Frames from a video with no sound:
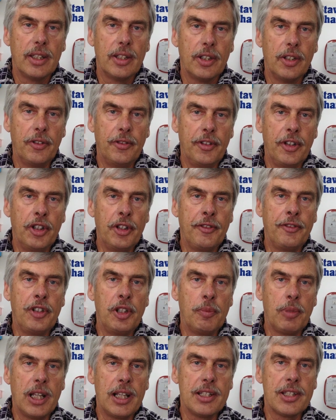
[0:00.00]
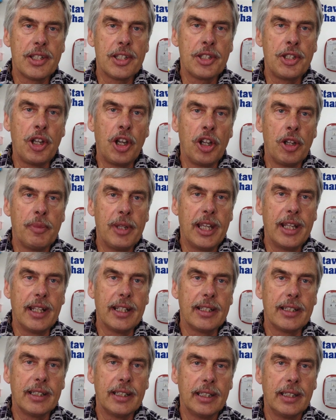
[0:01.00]
There are very few places know about
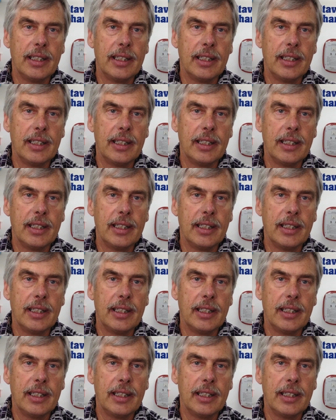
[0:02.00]
it.